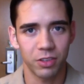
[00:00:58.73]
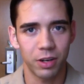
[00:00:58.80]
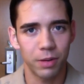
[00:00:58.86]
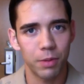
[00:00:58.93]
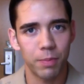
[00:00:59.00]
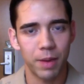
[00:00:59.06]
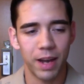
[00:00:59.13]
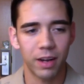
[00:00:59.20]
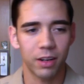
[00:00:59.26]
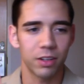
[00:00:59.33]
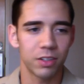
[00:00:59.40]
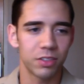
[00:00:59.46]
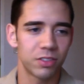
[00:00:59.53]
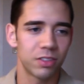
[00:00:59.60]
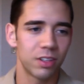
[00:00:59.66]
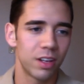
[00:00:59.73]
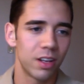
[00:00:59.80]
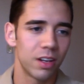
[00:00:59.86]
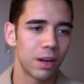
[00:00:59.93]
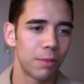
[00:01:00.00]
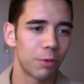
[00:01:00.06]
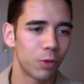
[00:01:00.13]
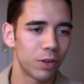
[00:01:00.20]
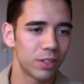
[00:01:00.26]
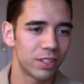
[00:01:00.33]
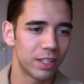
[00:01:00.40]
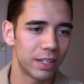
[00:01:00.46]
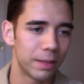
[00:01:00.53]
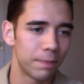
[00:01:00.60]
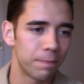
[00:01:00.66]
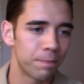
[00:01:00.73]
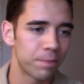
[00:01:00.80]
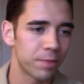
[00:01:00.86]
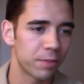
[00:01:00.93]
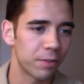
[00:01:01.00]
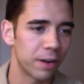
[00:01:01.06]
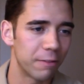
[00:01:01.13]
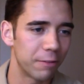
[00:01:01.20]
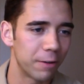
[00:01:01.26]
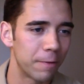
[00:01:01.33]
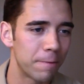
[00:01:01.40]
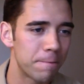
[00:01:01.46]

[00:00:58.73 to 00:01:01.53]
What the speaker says: Green Bay Packers, number one team forever.